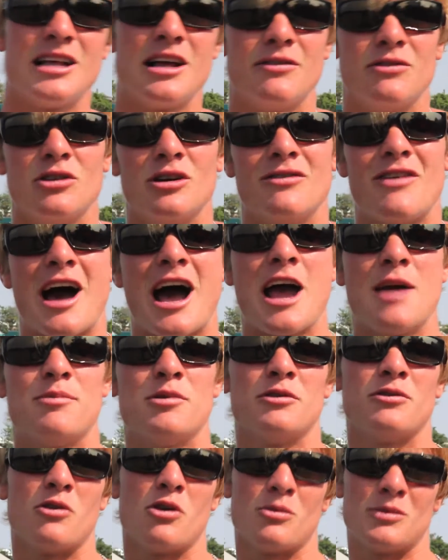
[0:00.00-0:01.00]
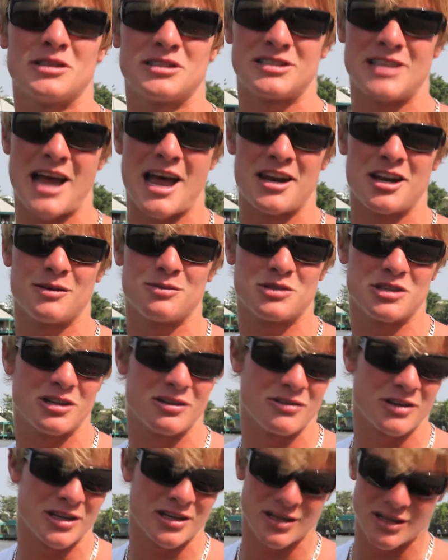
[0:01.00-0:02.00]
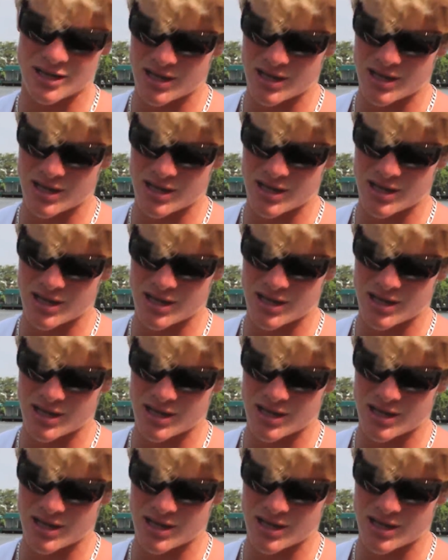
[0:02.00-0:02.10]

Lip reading: level of high performance stand-up surfing.